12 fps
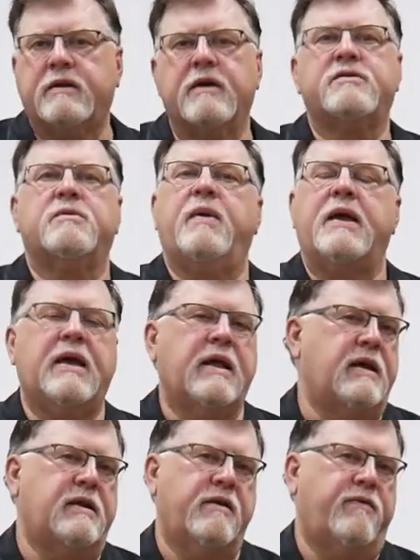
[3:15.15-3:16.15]
It doesn't make
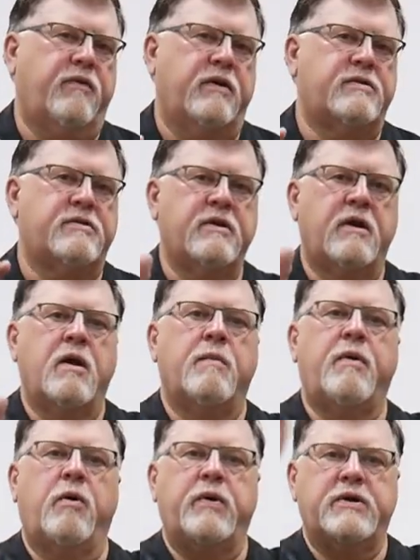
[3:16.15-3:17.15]
any difference.
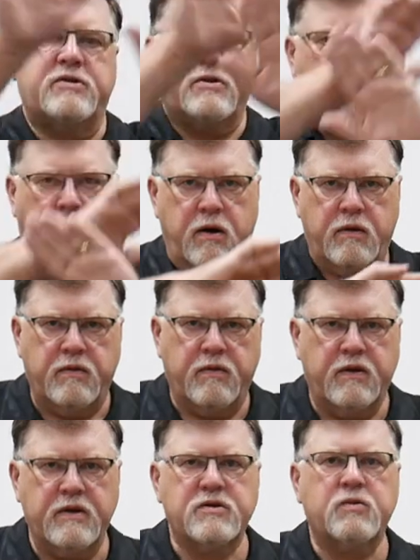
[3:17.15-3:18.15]
But we start
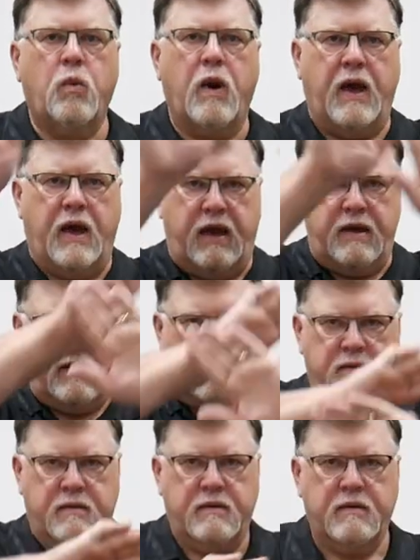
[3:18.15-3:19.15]
this way,
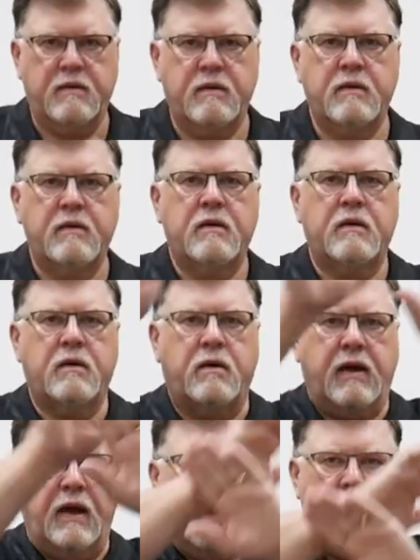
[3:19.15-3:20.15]

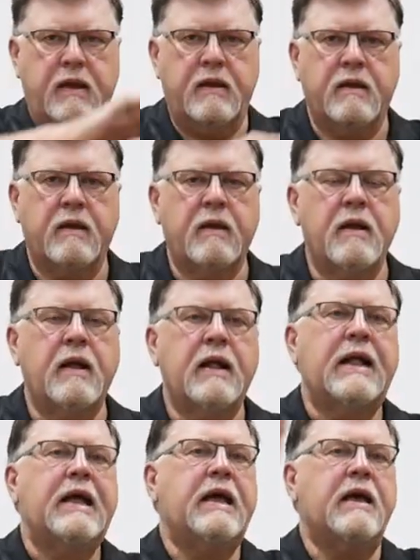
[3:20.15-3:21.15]
okay,
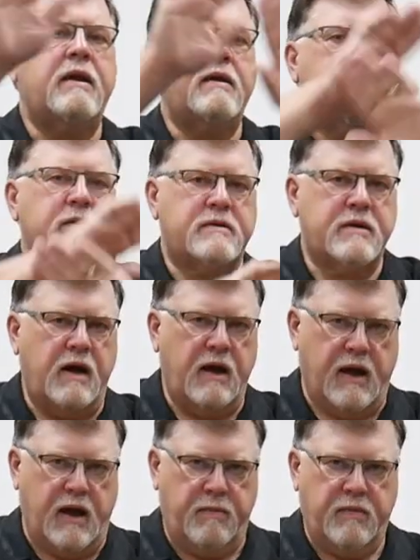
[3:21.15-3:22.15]
in
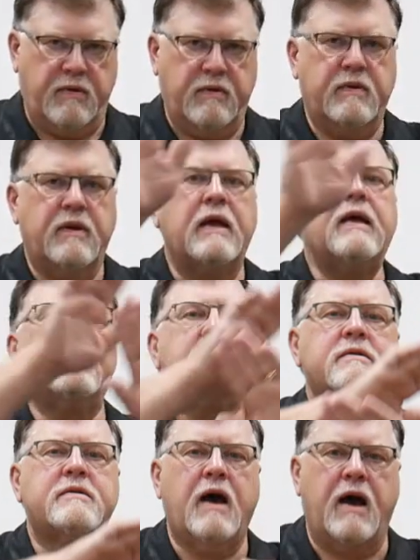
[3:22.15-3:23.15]
time,
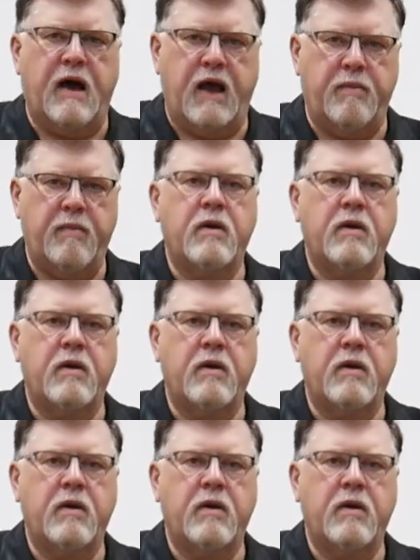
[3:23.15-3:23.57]
in time.